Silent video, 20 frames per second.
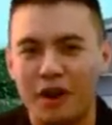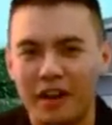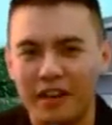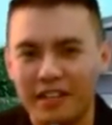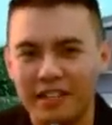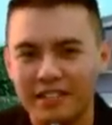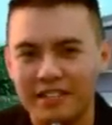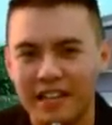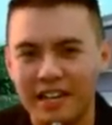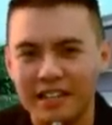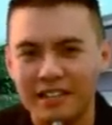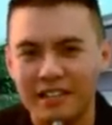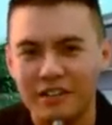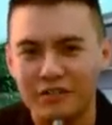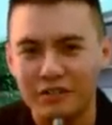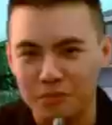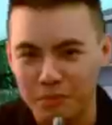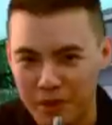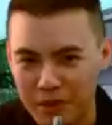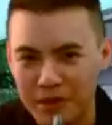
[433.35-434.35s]
Architect
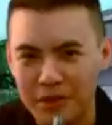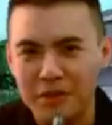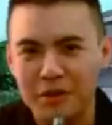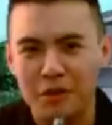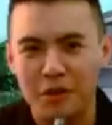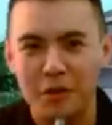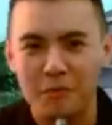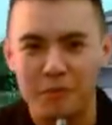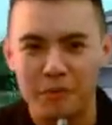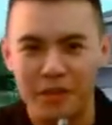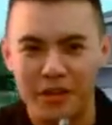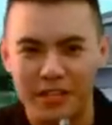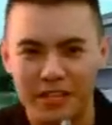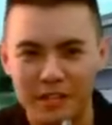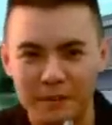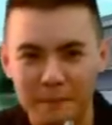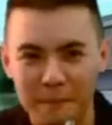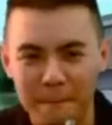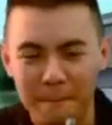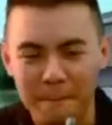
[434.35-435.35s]
of Xmarter
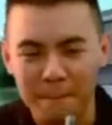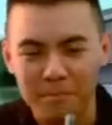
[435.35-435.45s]
Incorporated.